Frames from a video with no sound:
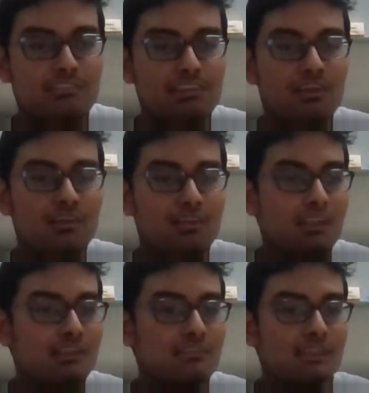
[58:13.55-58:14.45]

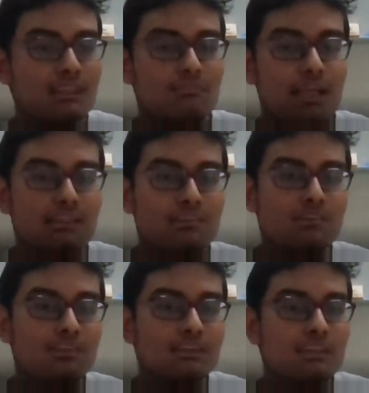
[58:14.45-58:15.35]
Trigonometry is in maths
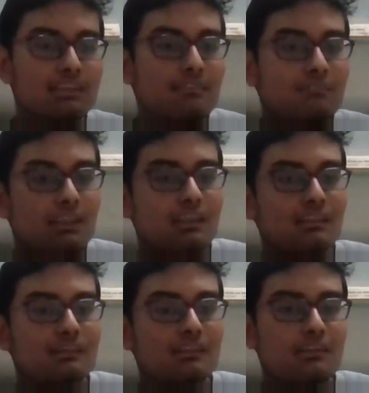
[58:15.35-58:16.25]
also. It's the same thing
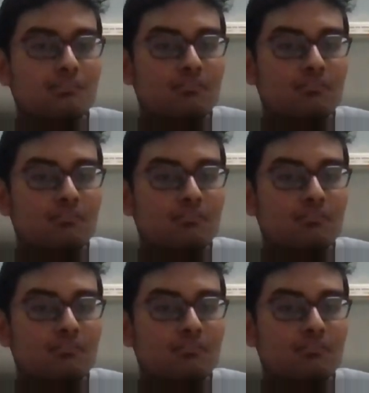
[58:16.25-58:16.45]
actually.